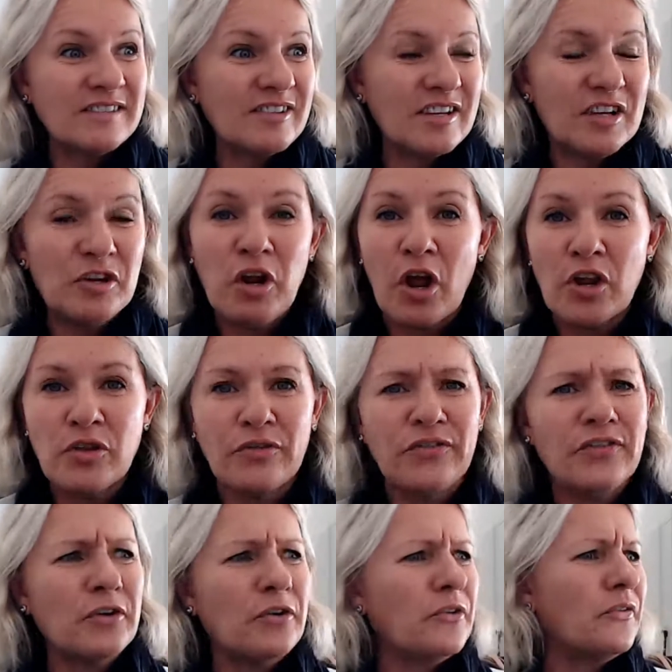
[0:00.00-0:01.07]
you know, you
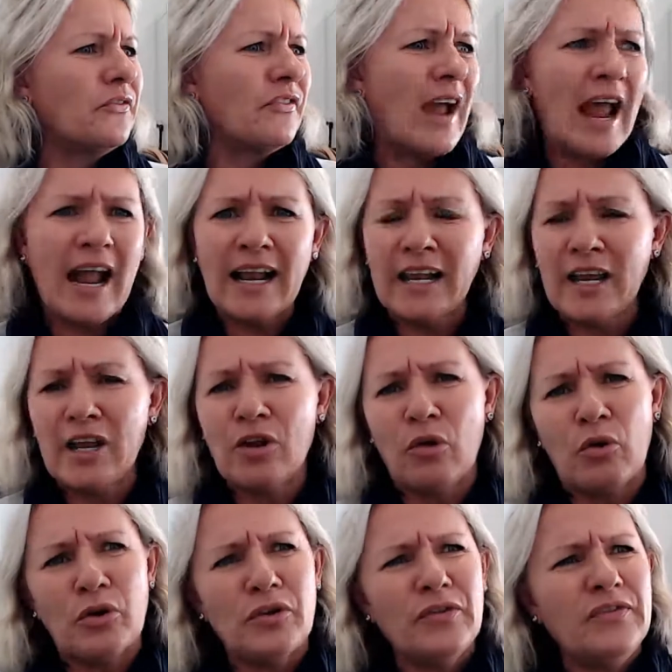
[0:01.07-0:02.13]
fear of failing,
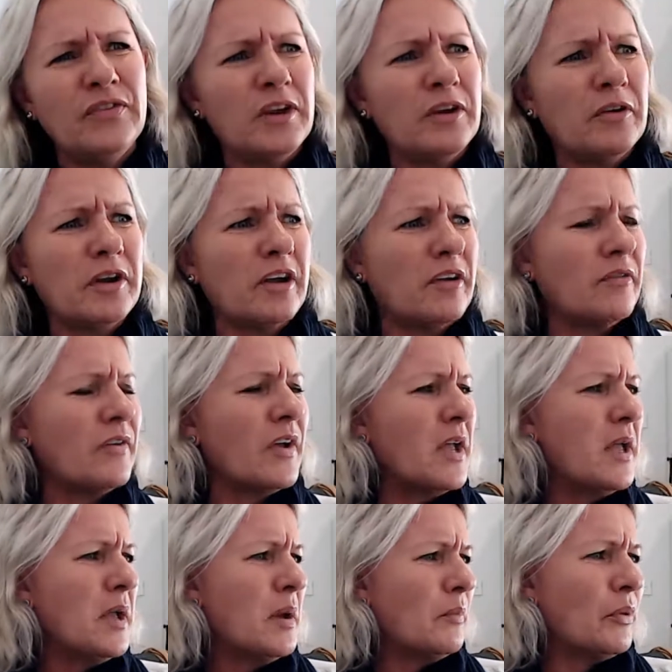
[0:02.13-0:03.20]
or you're fearing of
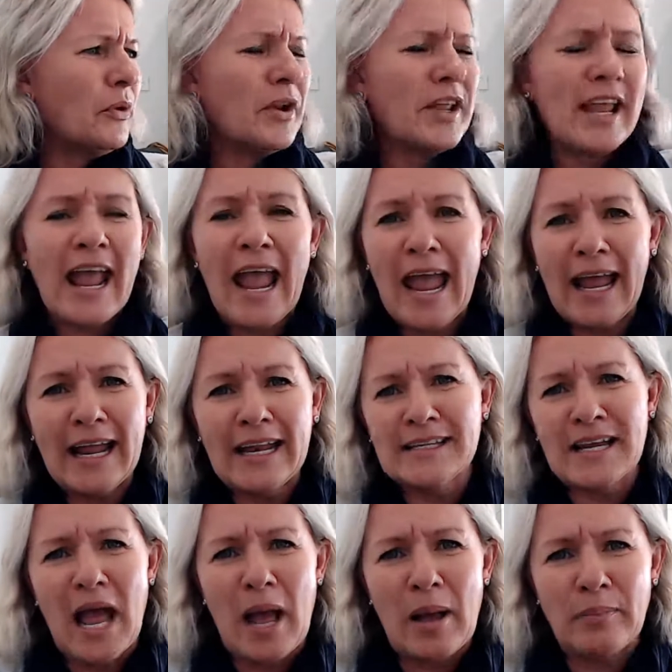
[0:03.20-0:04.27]
putting your hand
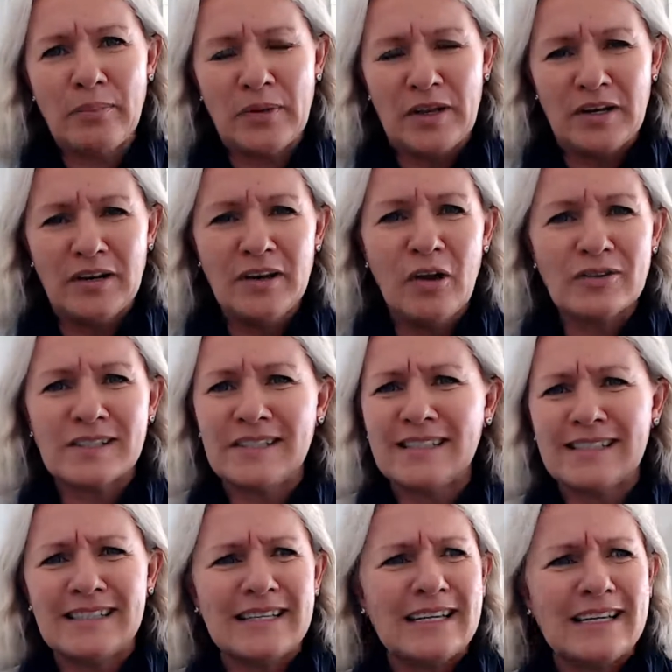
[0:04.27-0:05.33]
up and not
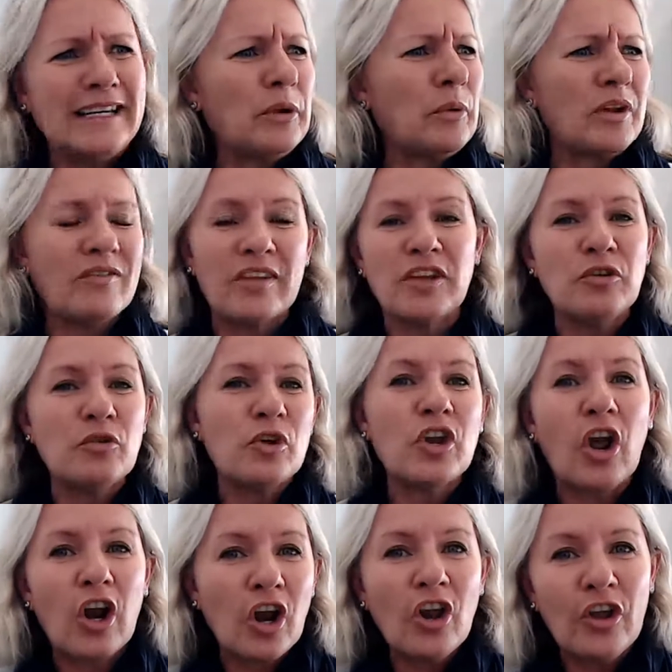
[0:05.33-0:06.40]
succeeding, whatever, you're
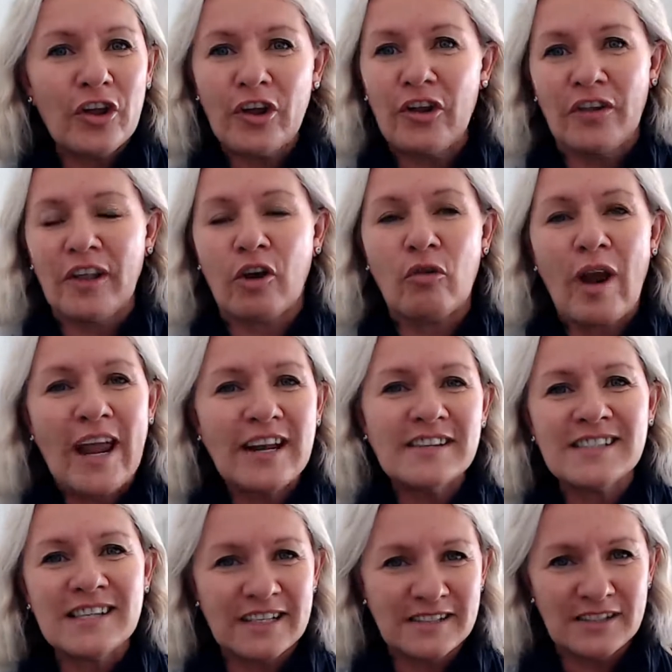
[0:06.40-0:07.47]
going to learn the greatest
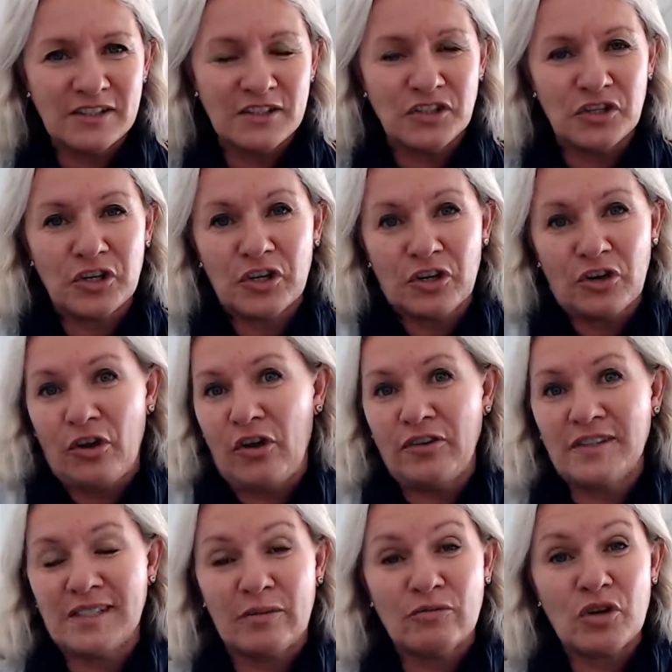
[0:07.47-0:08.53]
lessons you can learn
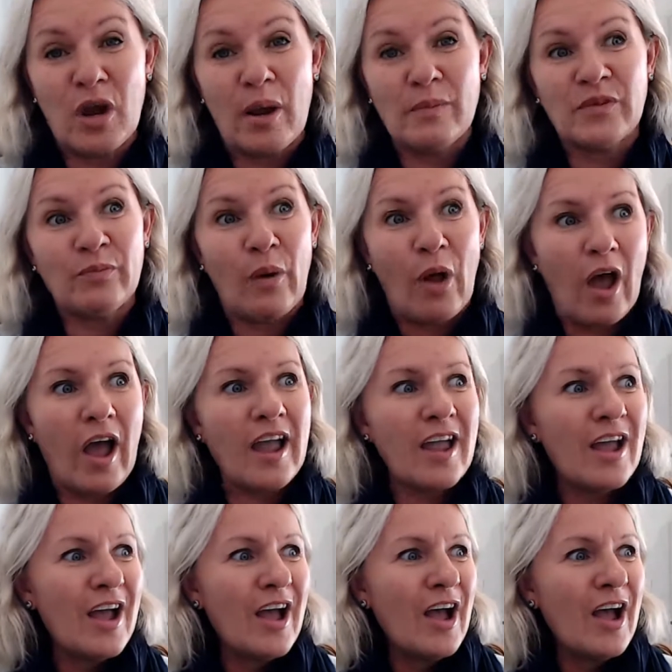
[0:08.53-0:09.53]
sometimes by,